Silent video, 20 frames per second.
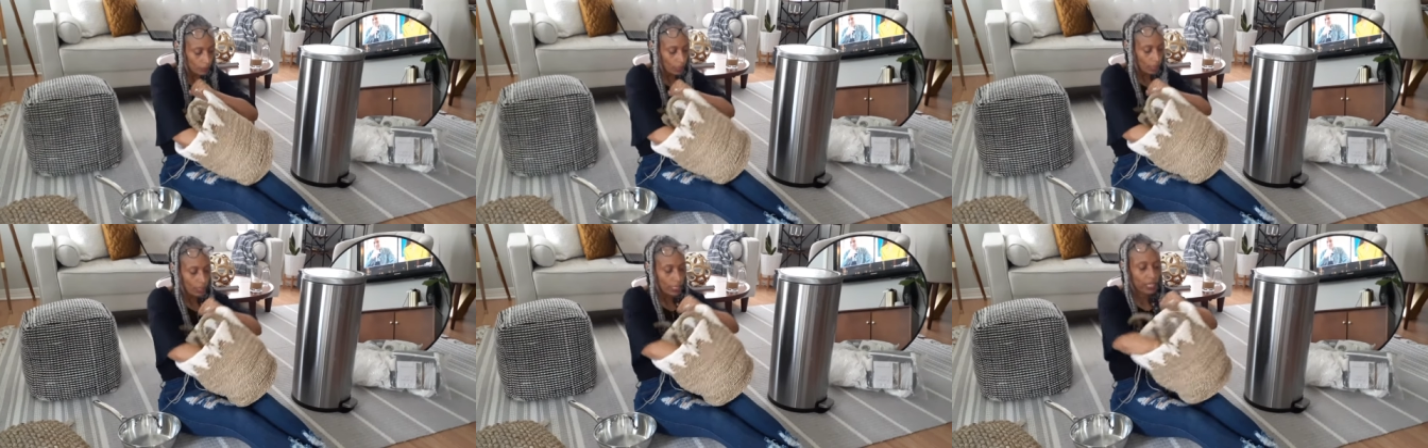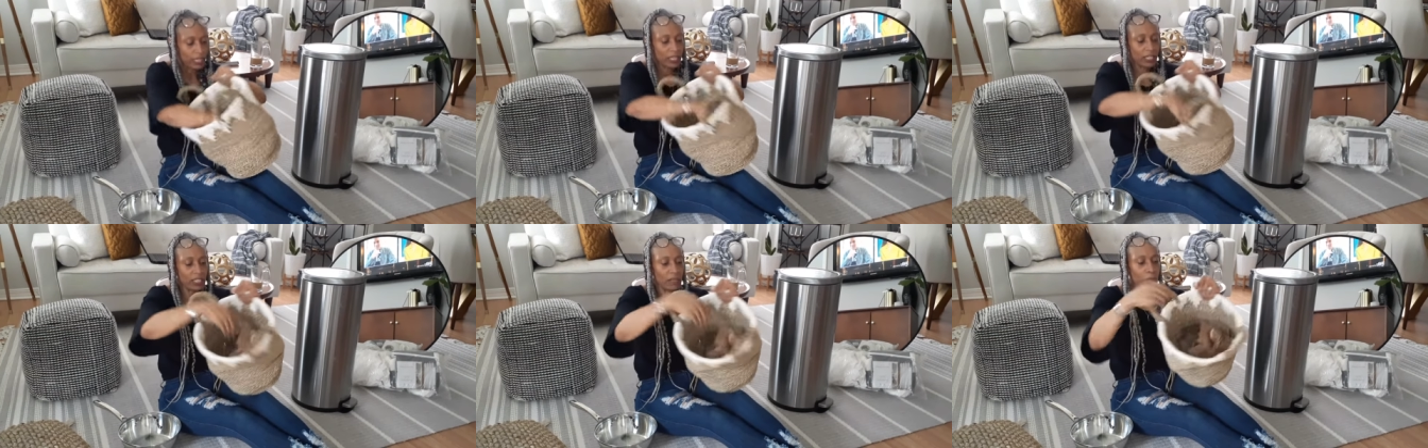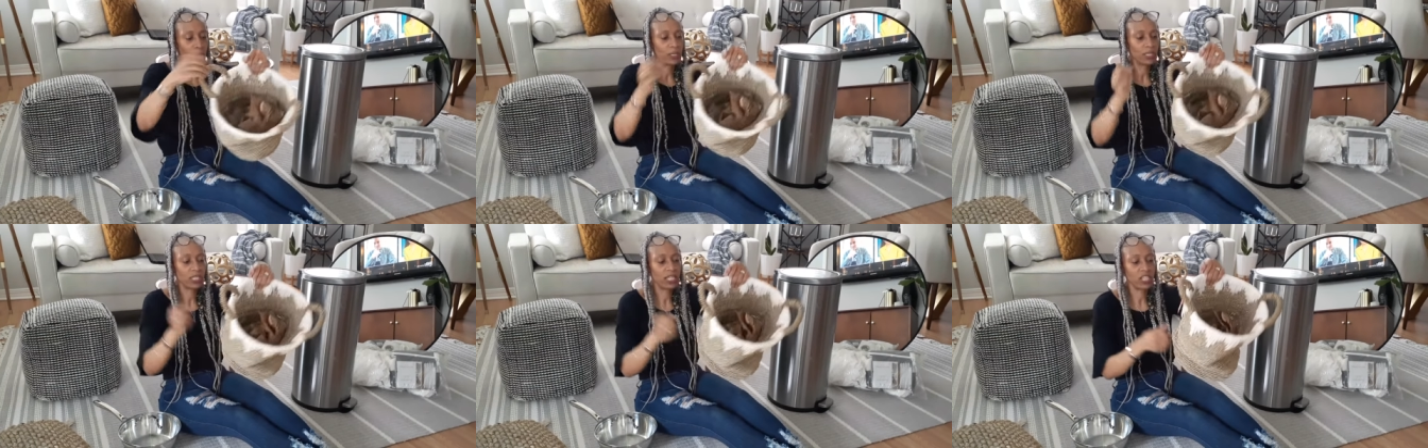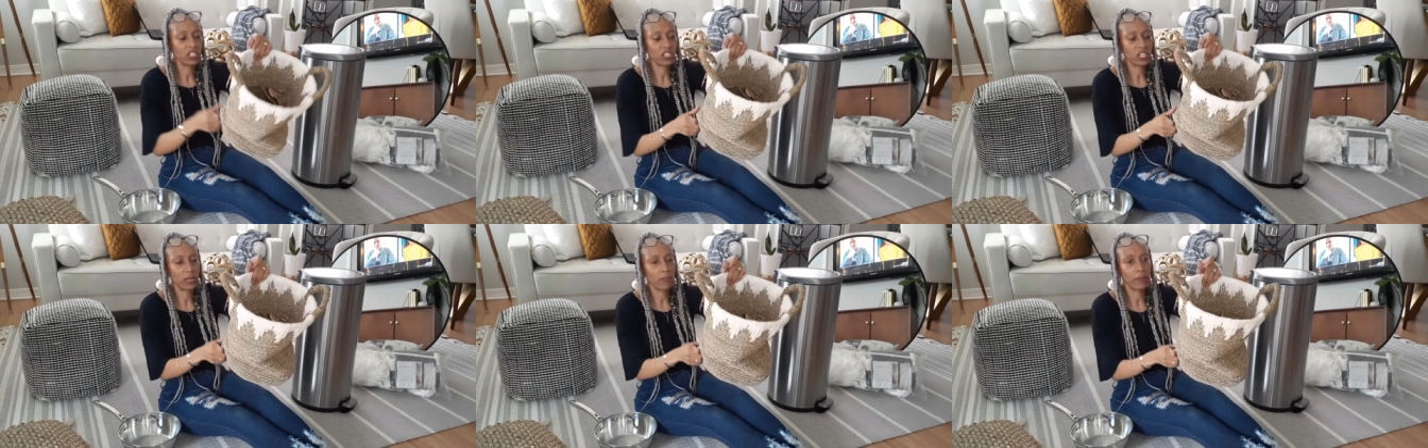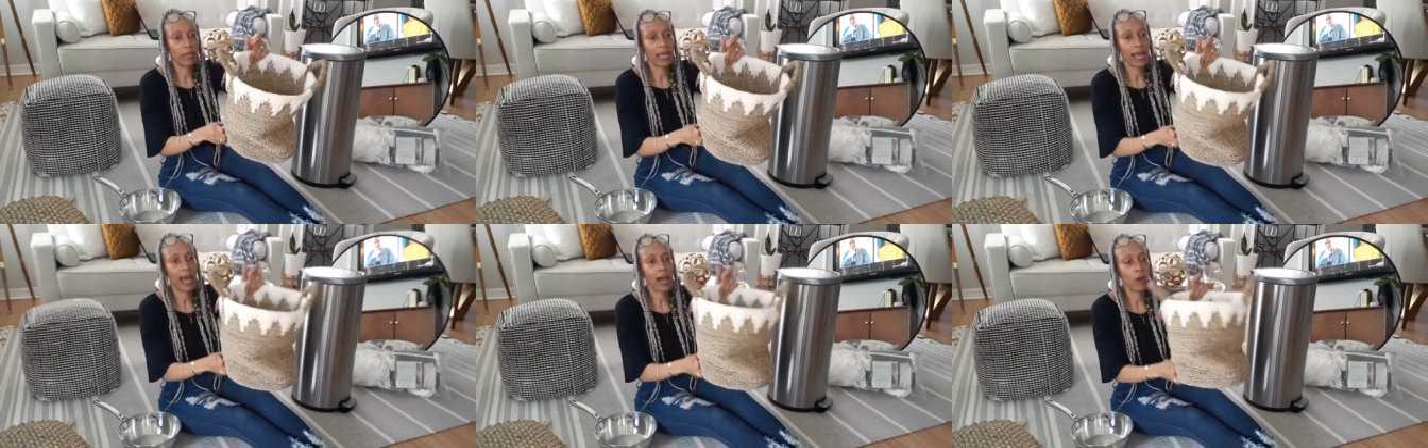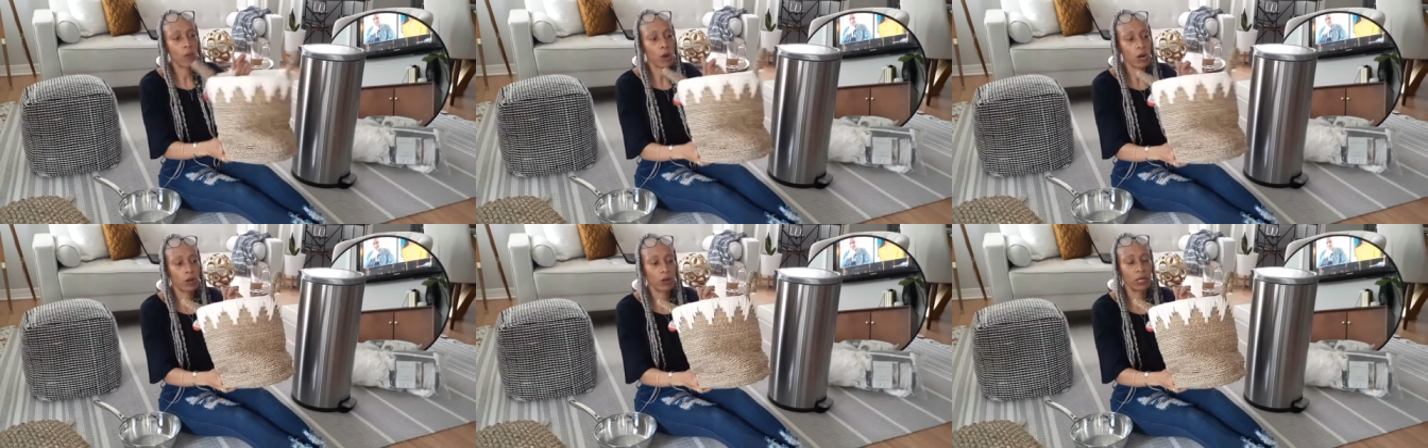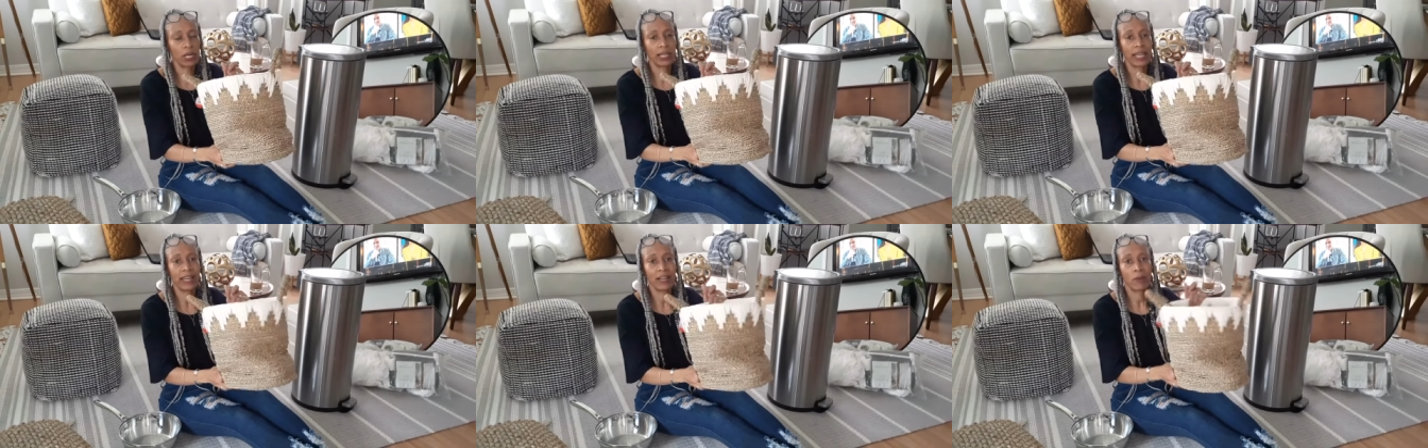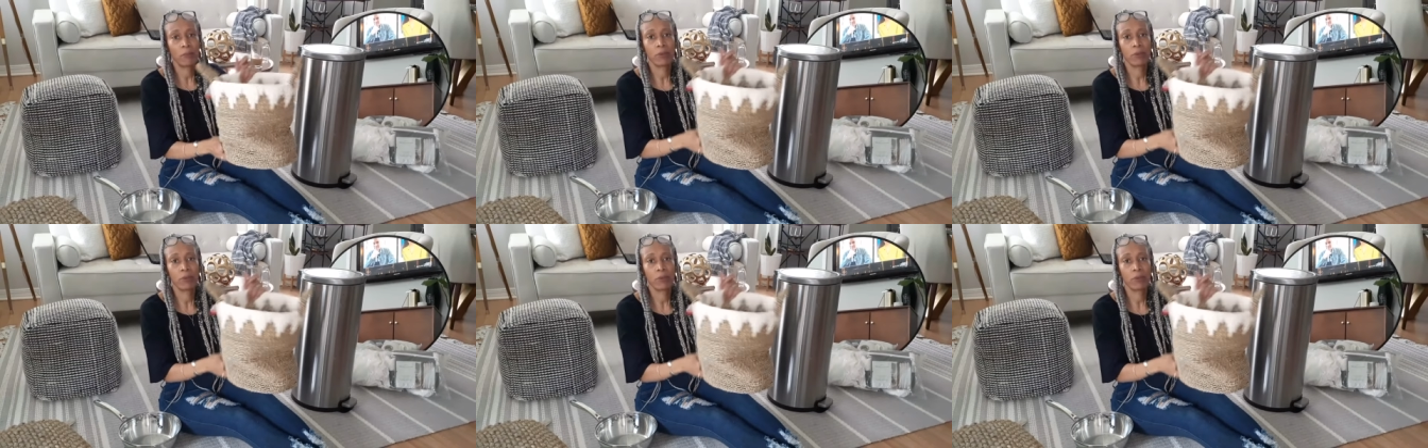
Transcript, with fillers: get it to position, but I'll work on it later and